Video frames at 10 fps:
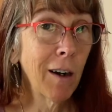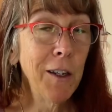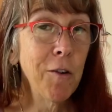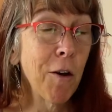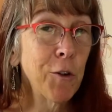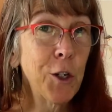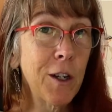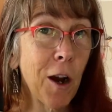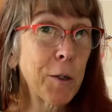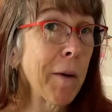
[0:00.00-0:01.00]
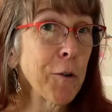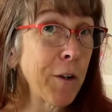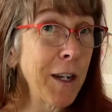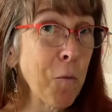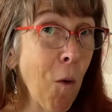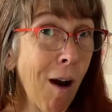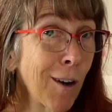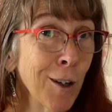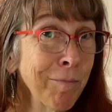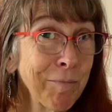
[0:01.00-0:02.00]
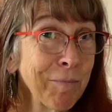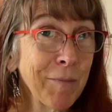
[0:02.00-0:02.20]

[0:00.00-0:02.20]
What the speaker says: and you know she talks about drinking water